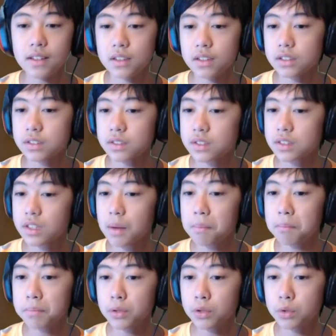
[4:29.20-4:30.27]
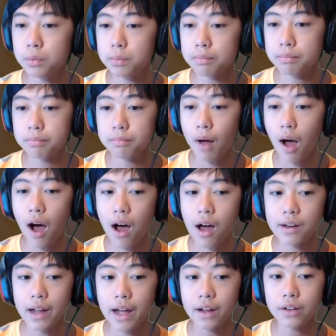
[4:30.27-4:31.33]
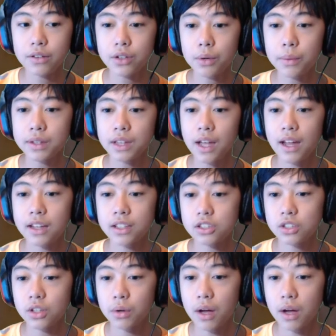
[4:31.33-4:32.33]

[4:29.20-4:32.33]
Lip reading: StumbleUpon. I don't know what that is, so